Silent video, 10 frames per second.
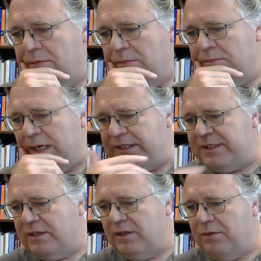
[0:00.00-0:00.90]

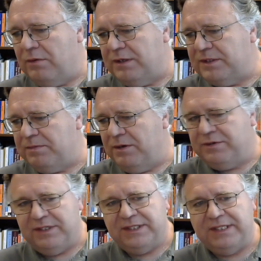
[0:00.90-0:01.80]
basically what
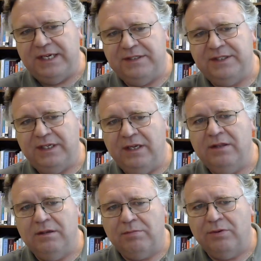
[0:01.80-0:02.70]
Spinoza says
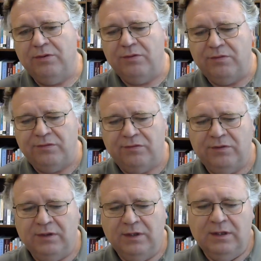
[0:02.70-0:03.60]
in the proof
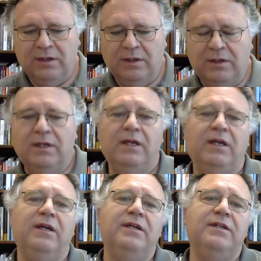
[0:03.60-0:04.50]

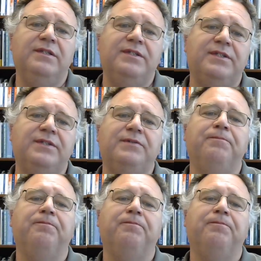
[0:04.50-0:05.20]
is